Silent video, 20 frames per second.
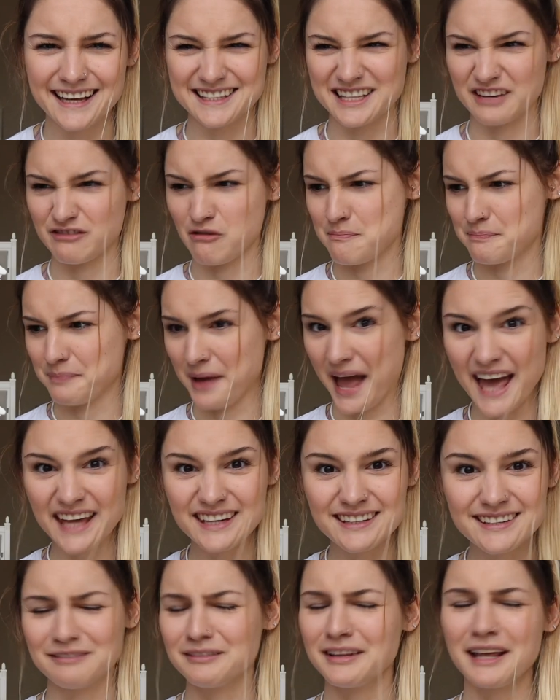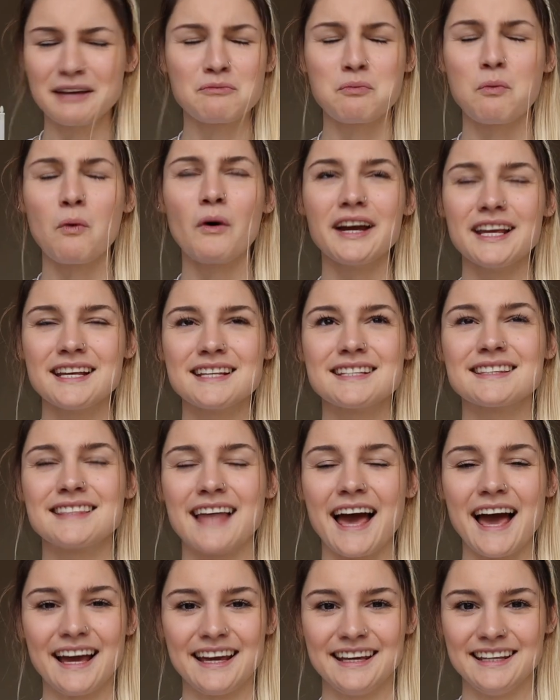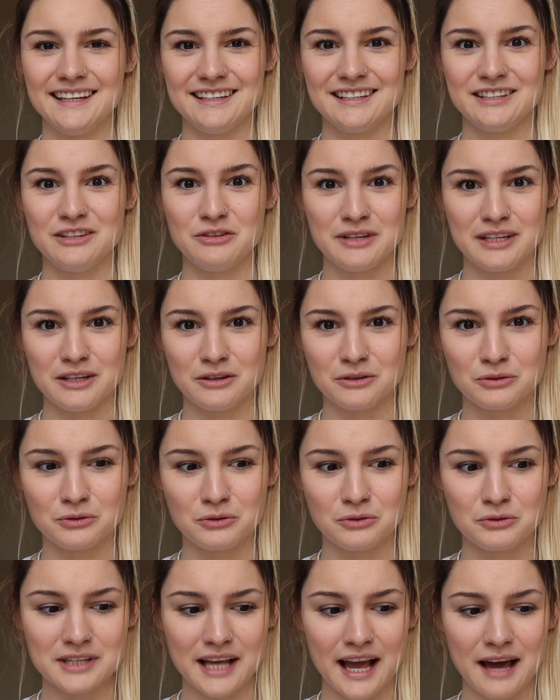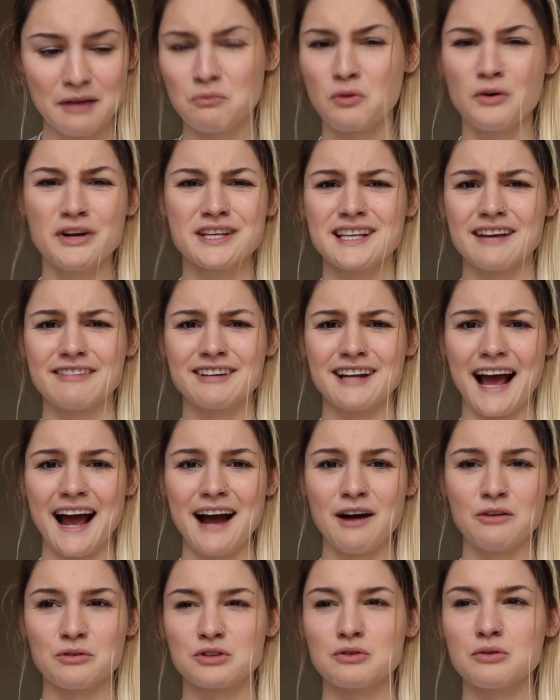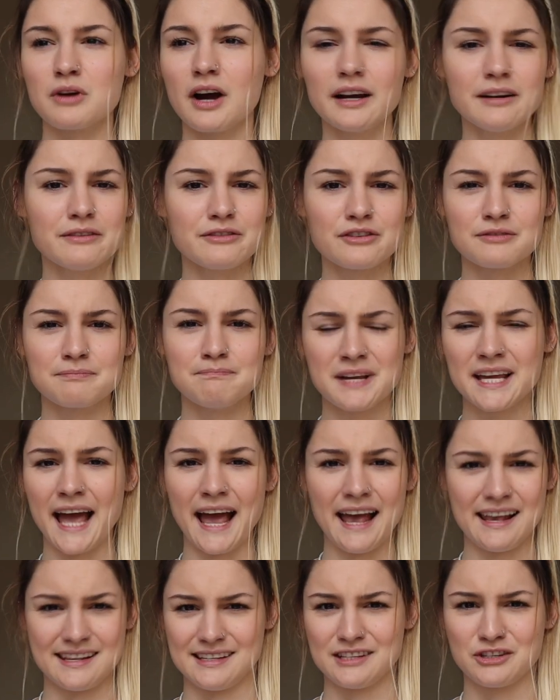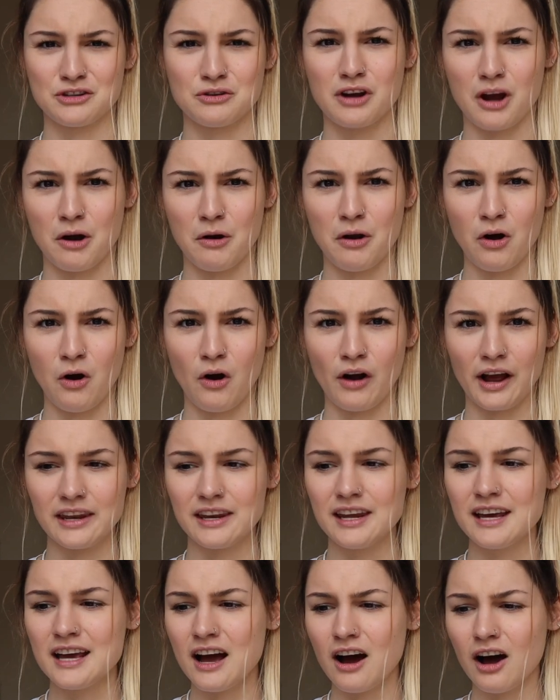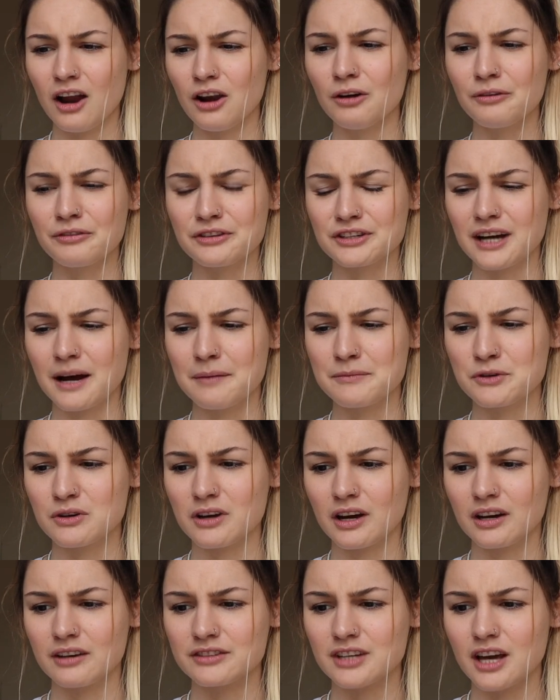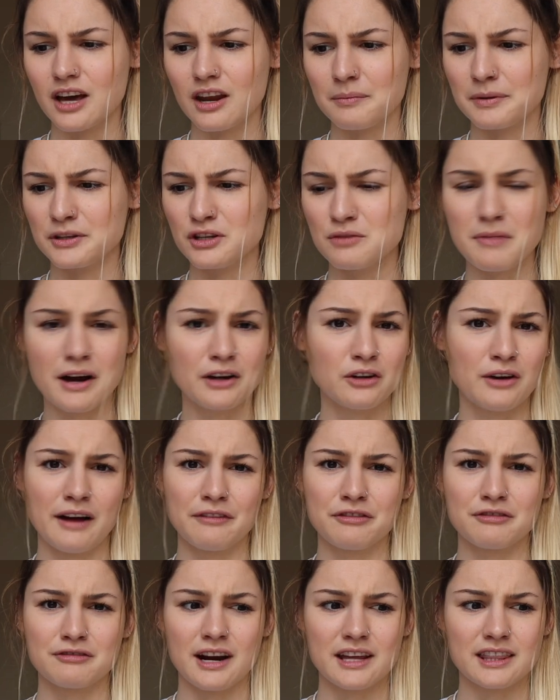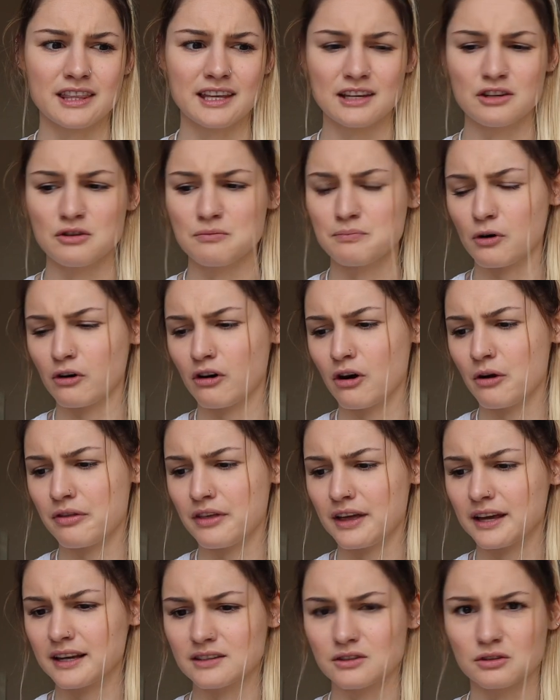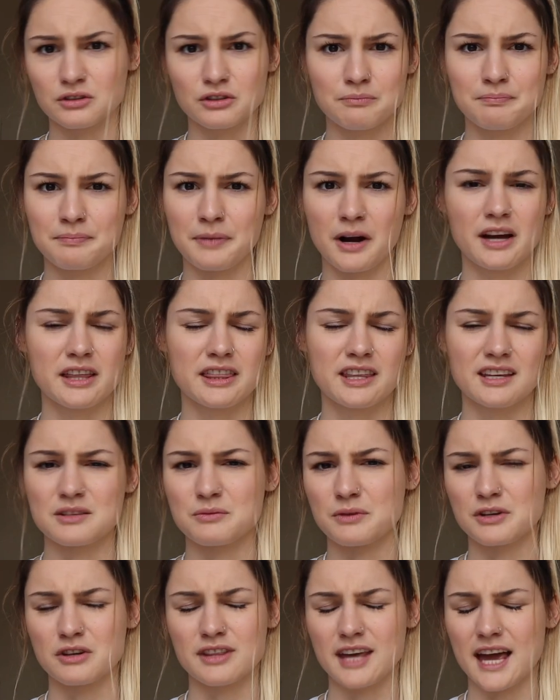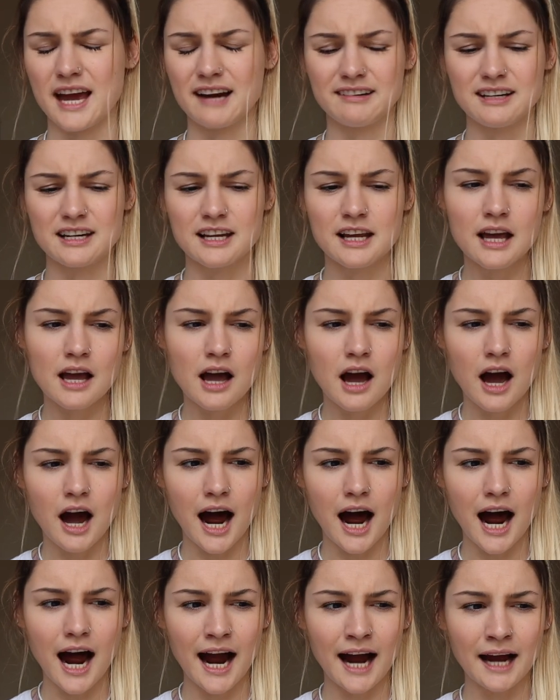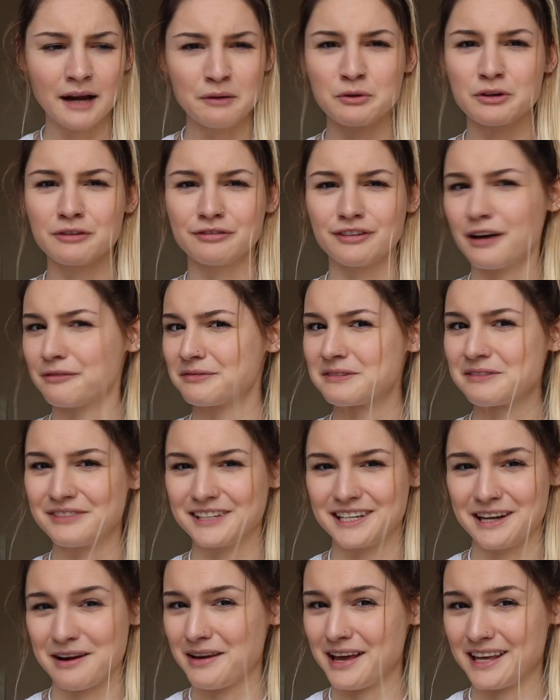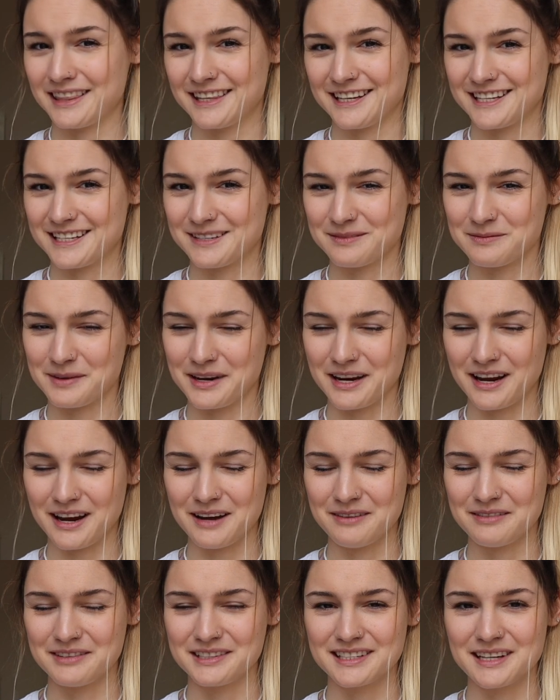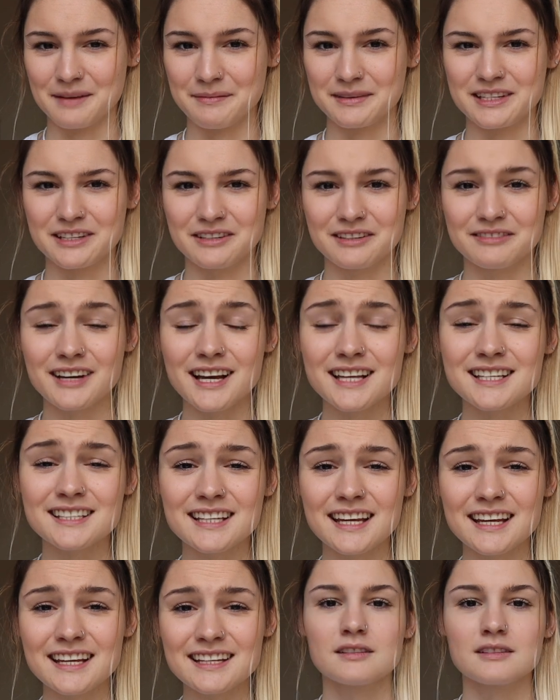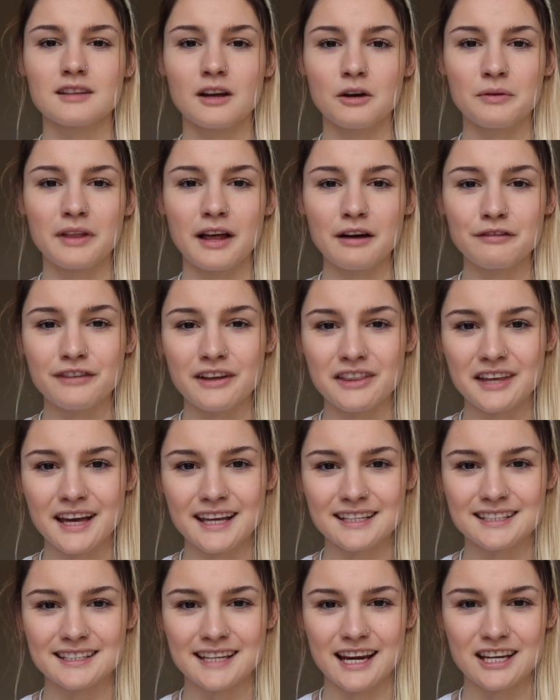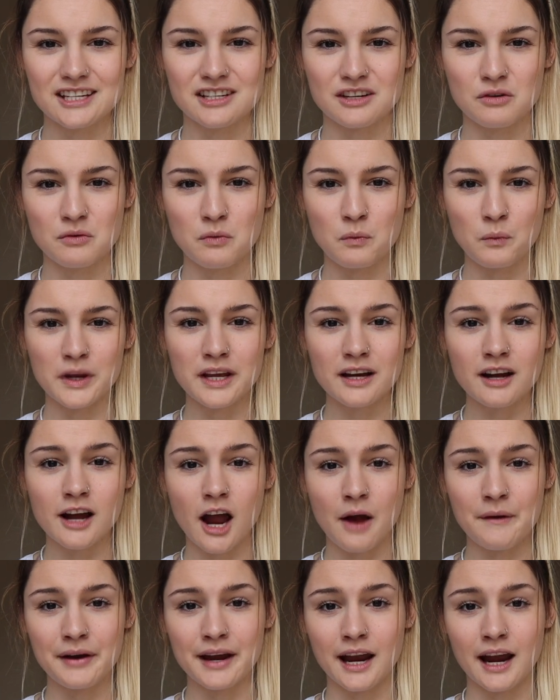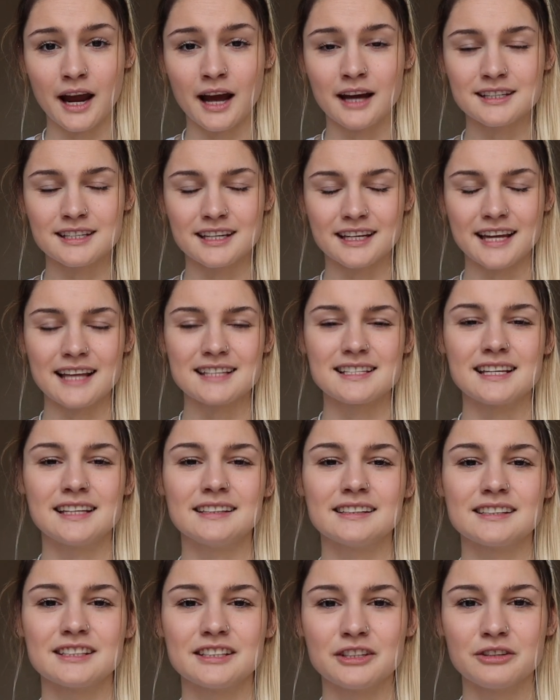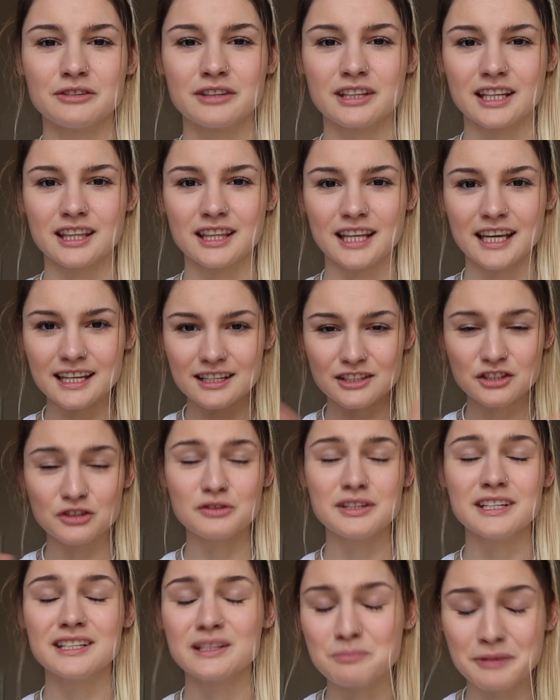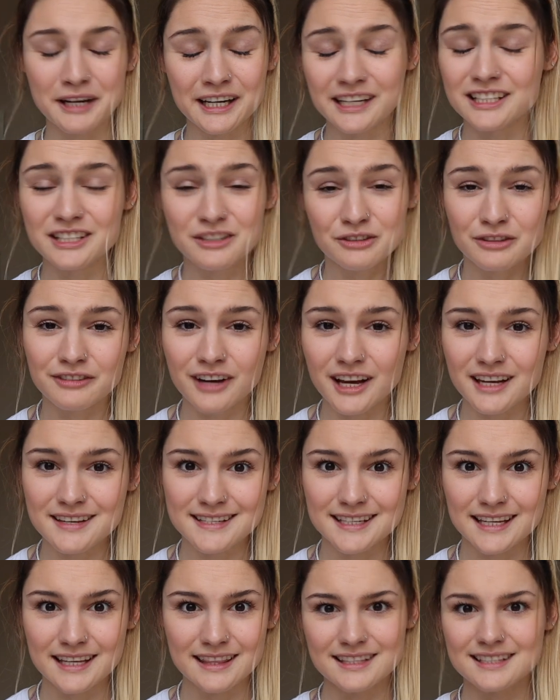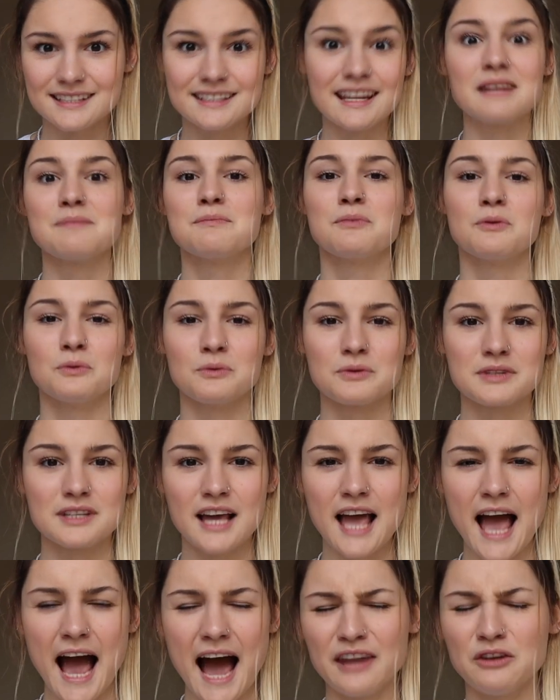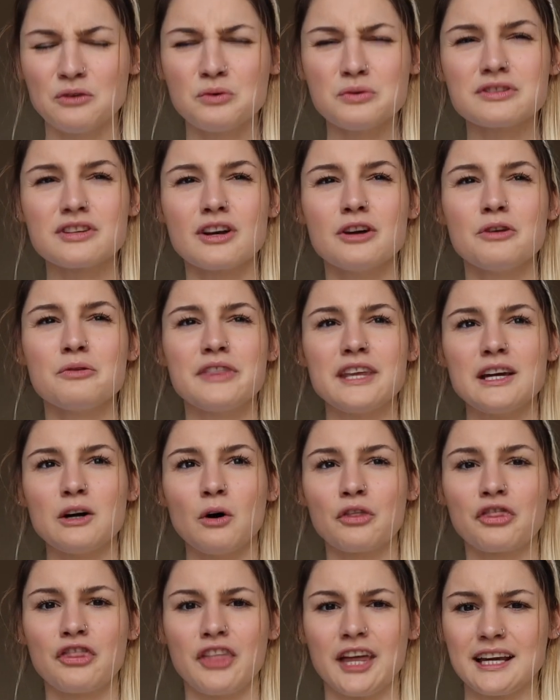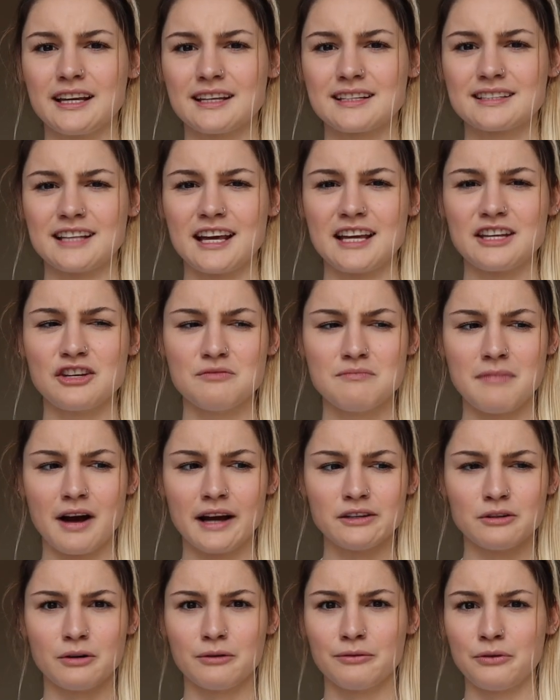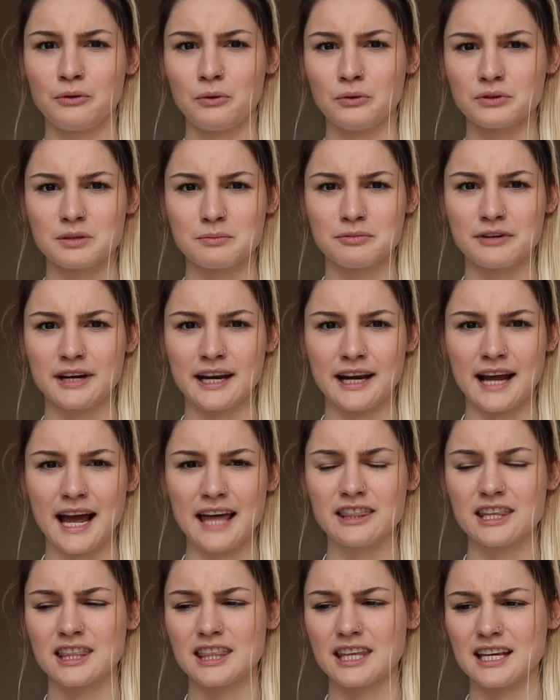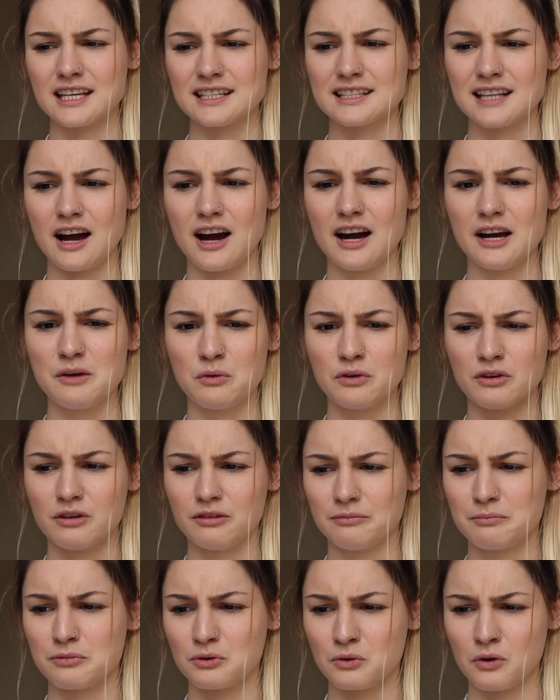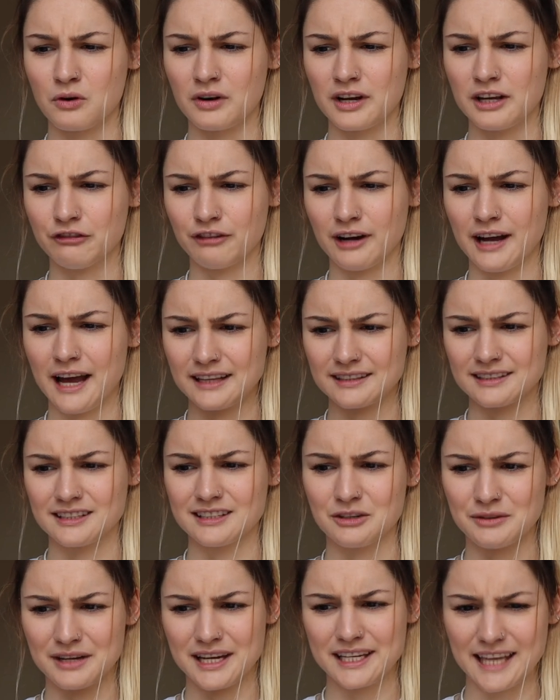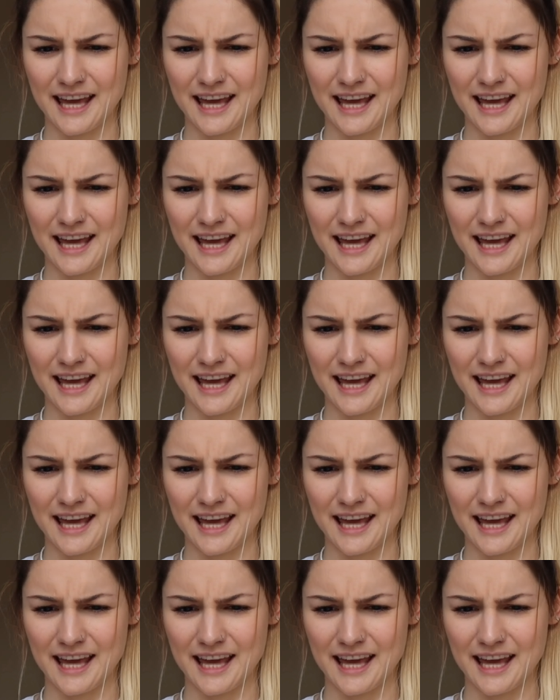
Is there a bed? Like, what is there in uni halls? And what is there in a house? You kind of just guess as you go along. And a lot of the times you kind of turn up and you might not have the right thing. You borrow things or you buy things when you're there. And I would have loved a video like this when I was coming to university. So without further hesitation, we are going to get into the things you need to bring to university, the staples, and also the odd things that you might not have thought to bring and things that I wouldn't have brought if I had to do it